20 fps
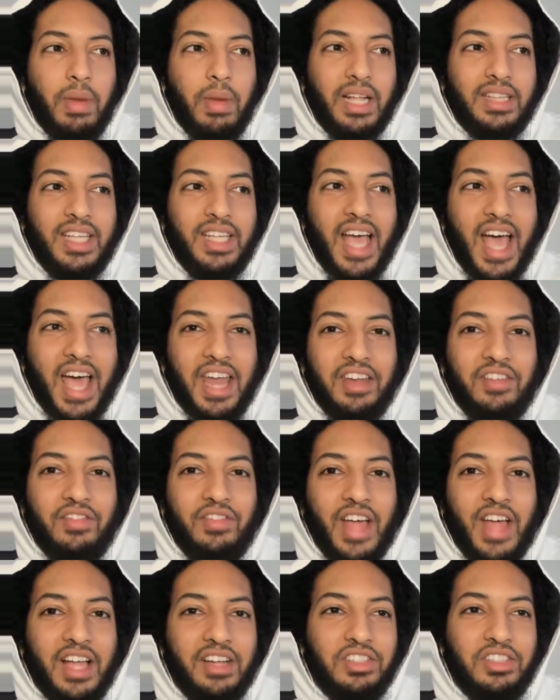But at the end of
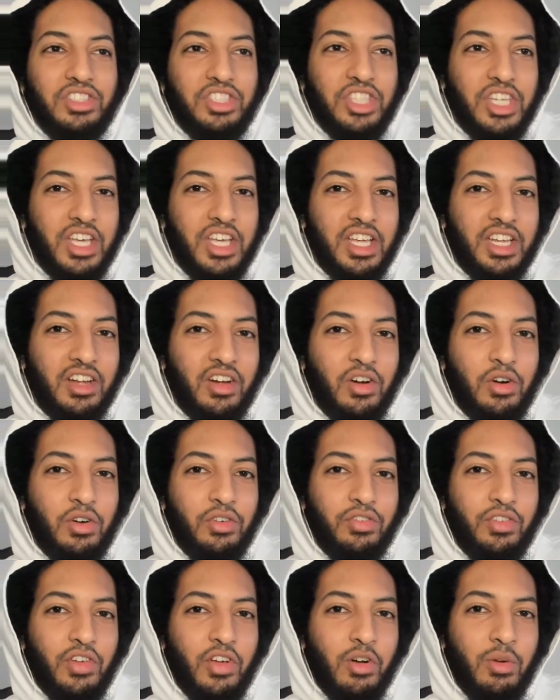that scene or
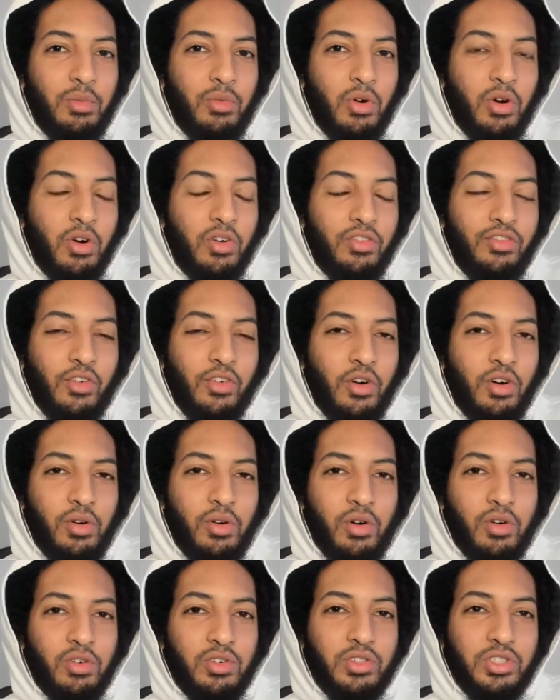film
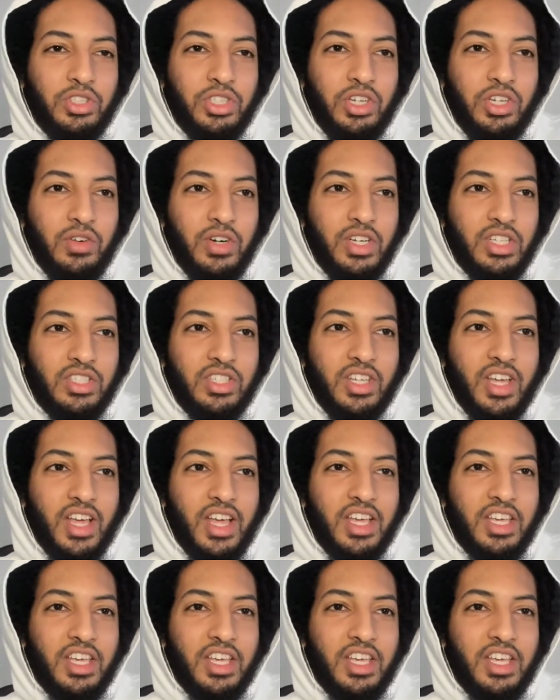or series,